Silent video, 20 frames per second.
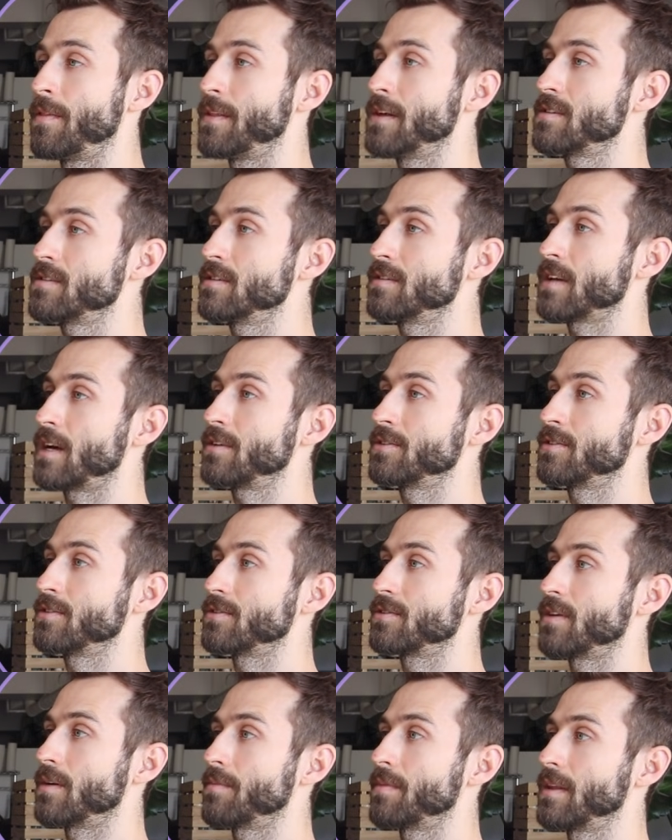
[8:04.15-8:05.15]
This is
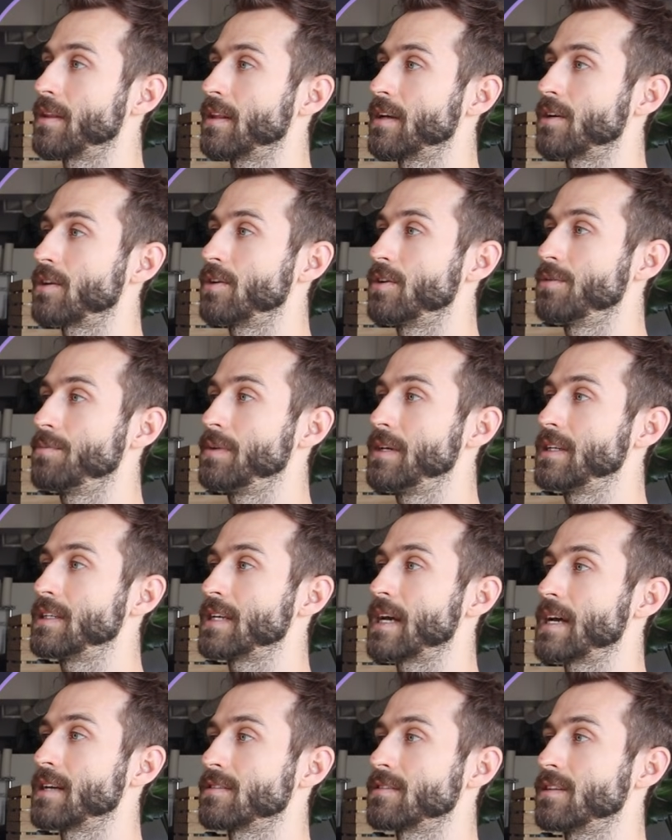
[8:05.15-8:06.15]
also something that could be
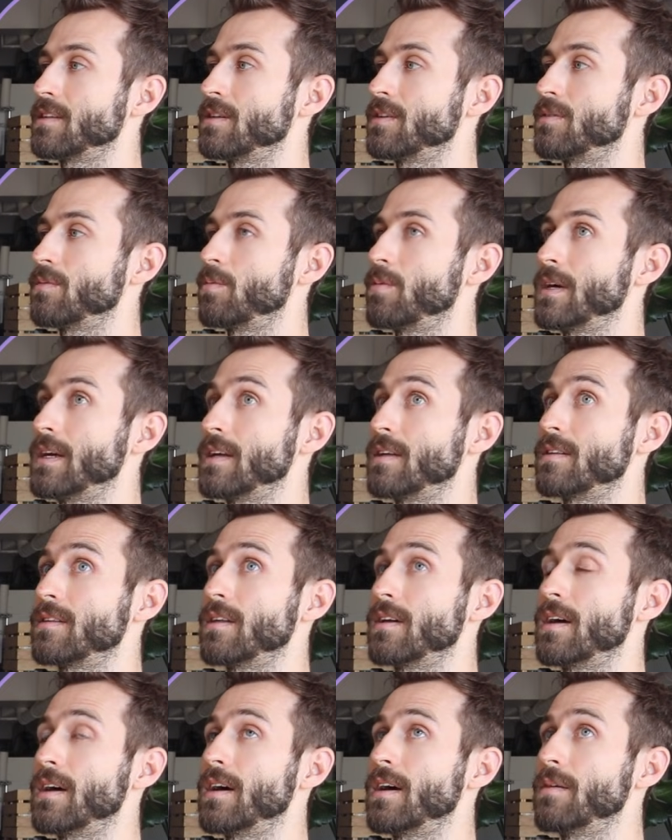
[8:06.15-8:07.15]
tested
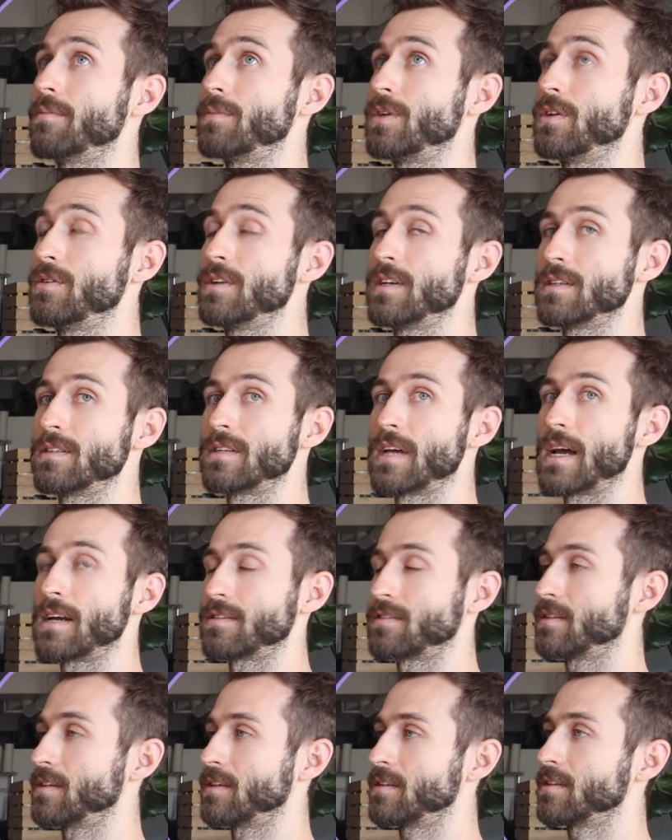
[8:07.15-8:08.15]
with unit
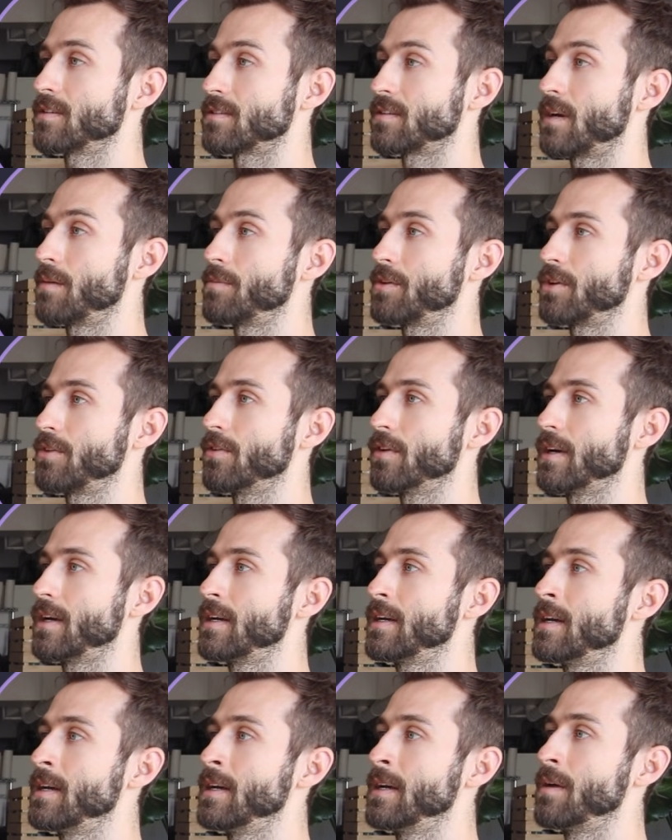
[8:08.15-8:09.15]
testing to some
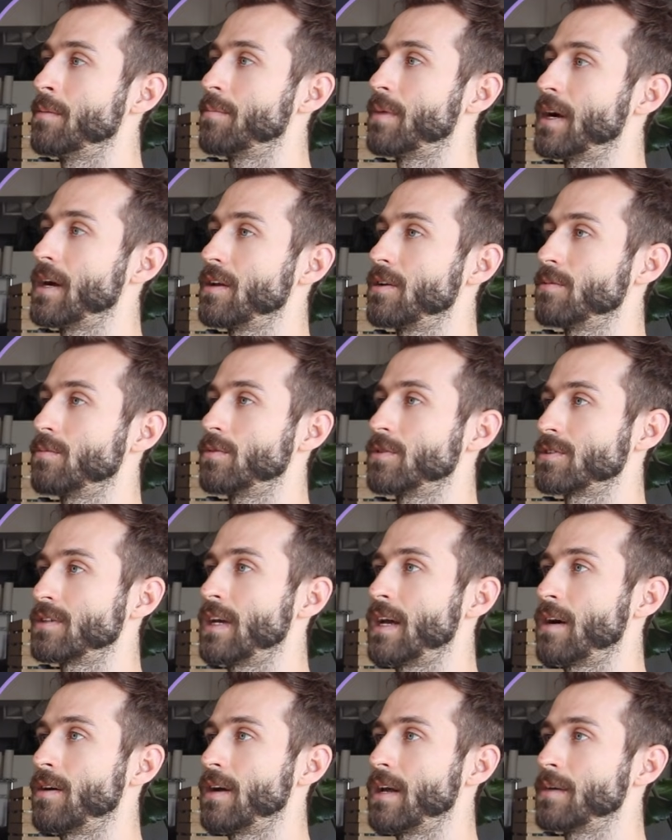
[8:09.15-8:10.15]
degree, but we'll
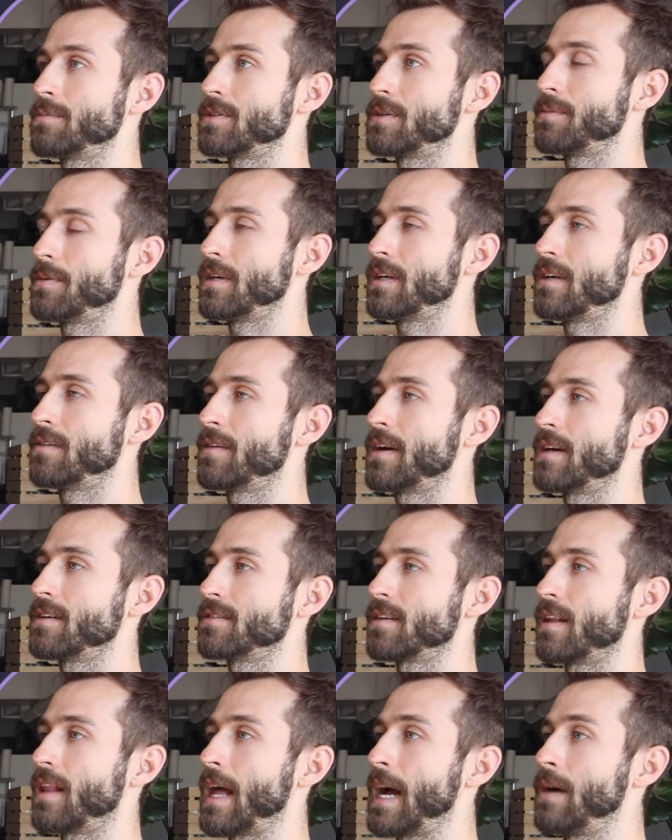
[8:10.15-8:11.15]
see how MCP
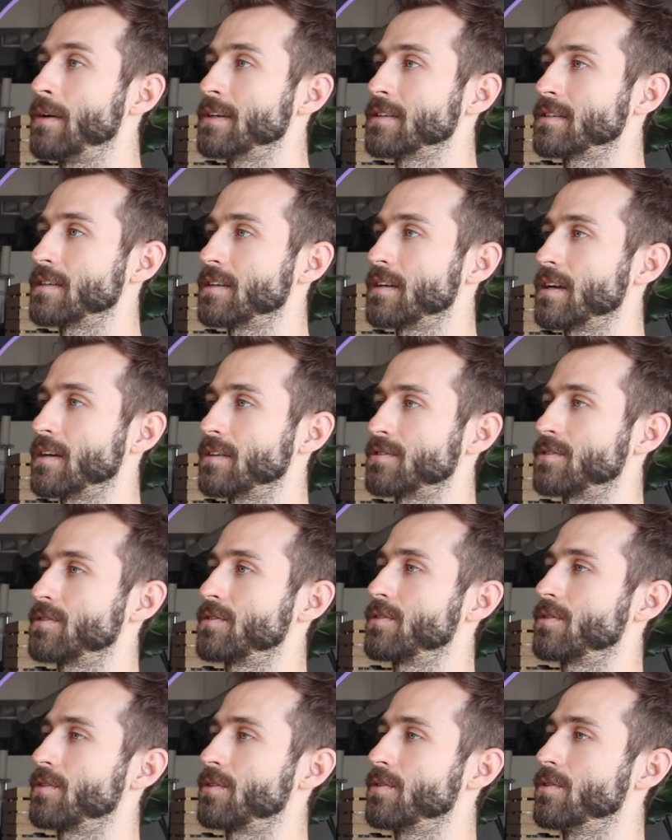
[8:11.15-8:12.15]
evals allow us to
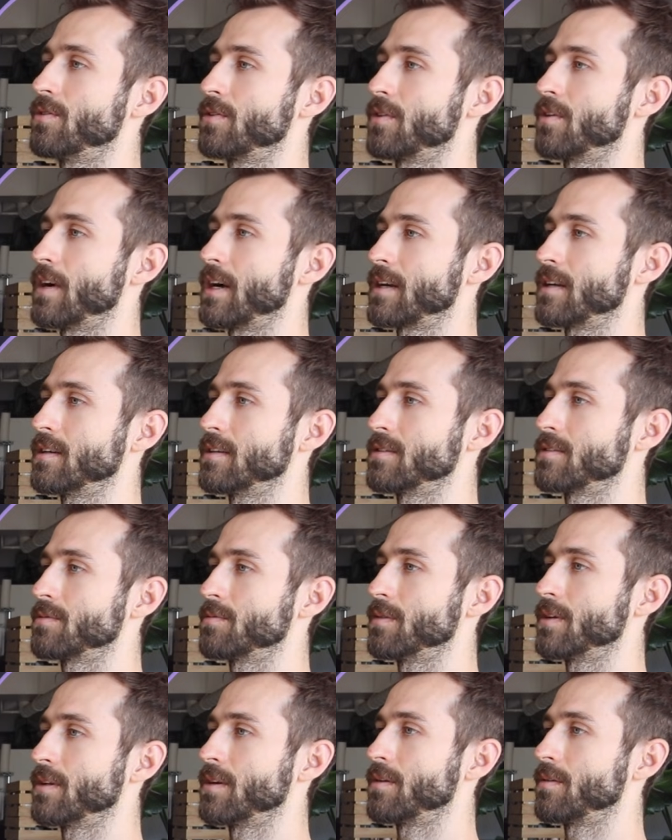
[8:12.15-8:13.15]
test tool
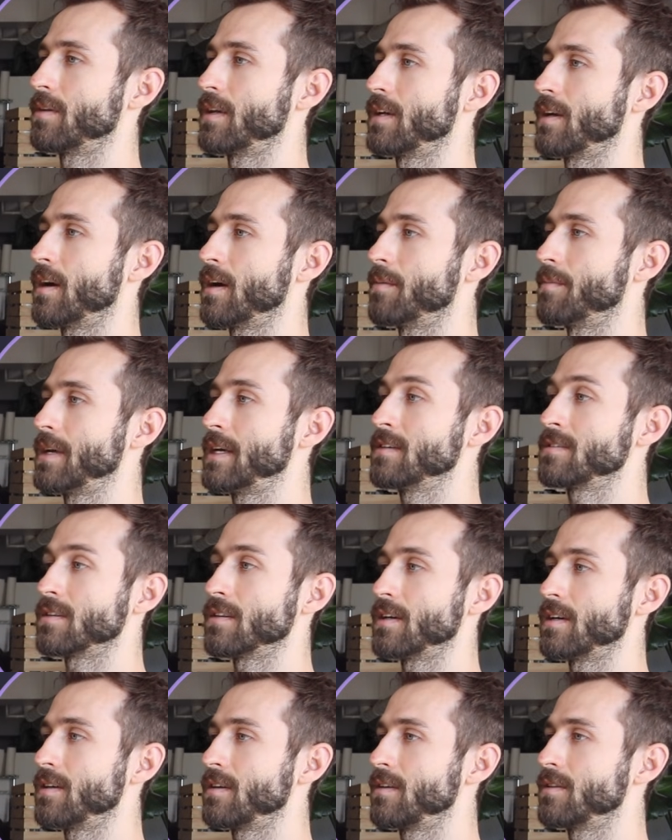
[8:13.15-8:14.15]
correctness really
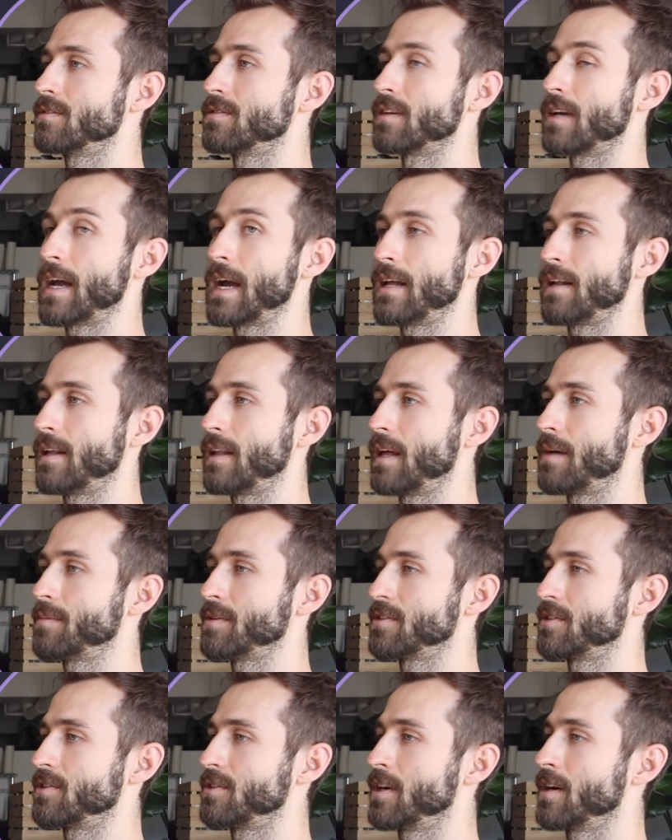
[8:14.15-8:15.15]
easily using LLM
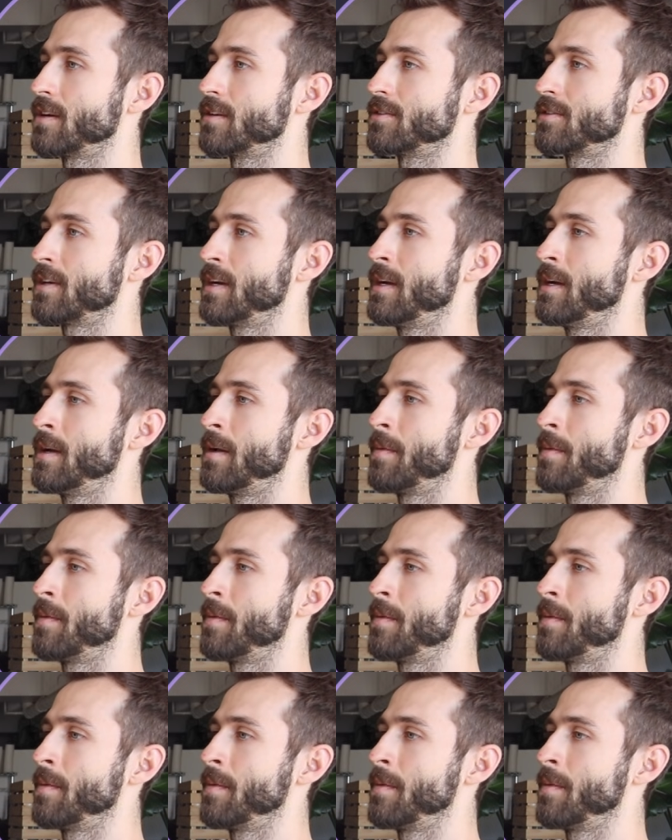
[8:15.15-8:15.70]
as a judge.